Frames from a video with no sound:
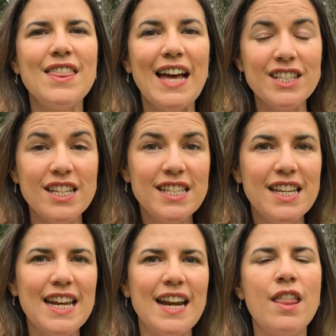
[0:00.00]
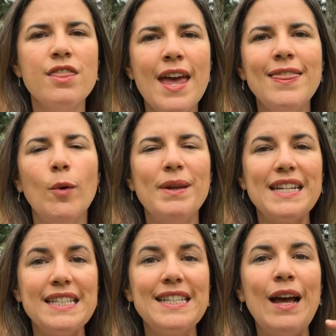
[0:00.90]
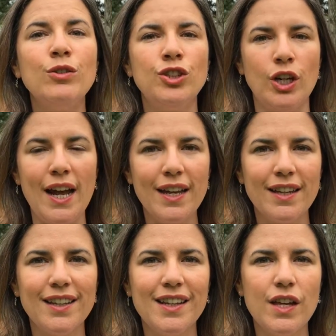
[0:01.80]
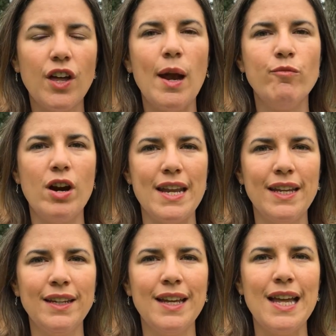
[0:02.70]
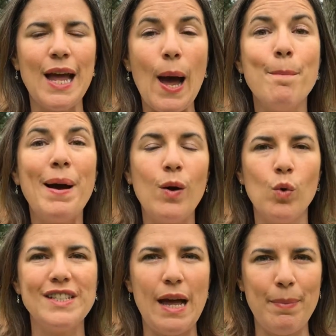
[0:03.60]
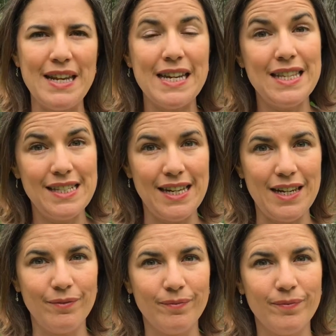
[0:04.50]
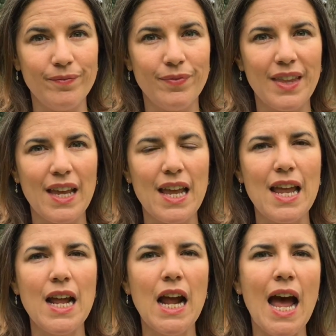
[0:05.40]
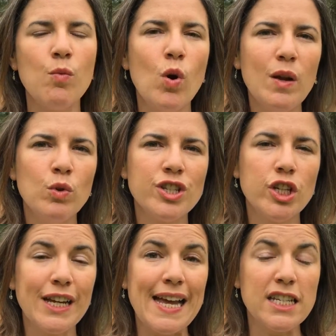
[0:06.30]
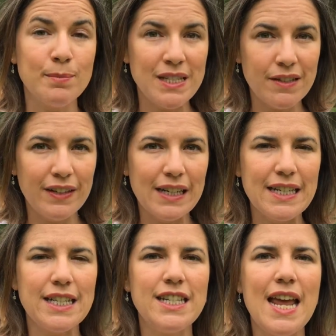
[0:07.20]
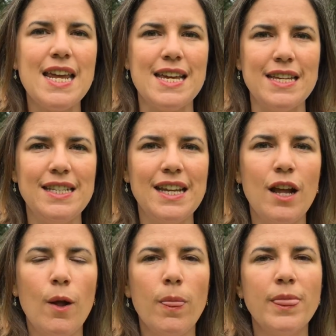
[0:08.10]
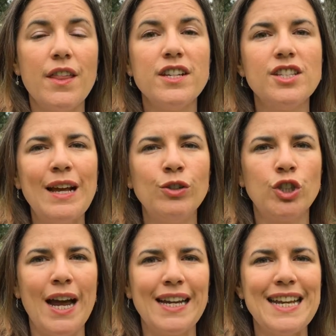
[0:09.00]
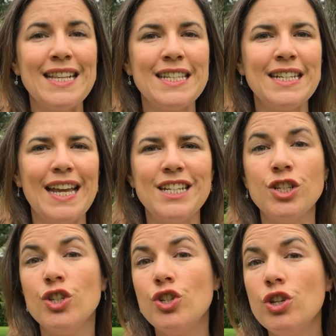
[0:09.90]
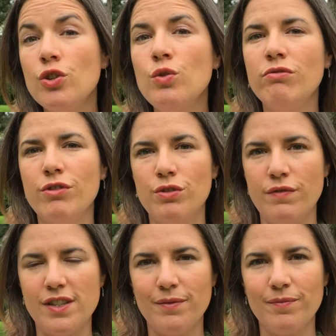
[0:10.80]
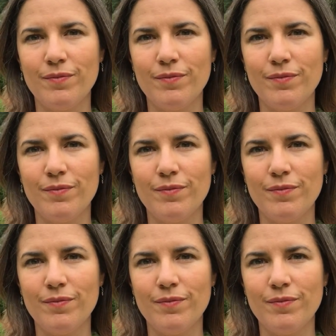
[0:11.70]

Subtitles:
That's the scene, and then there'll be a soundtrack that I'm running about what's happening in the scene. And what I want to look at specifically today is that the soundtrack tends to get into two grooves.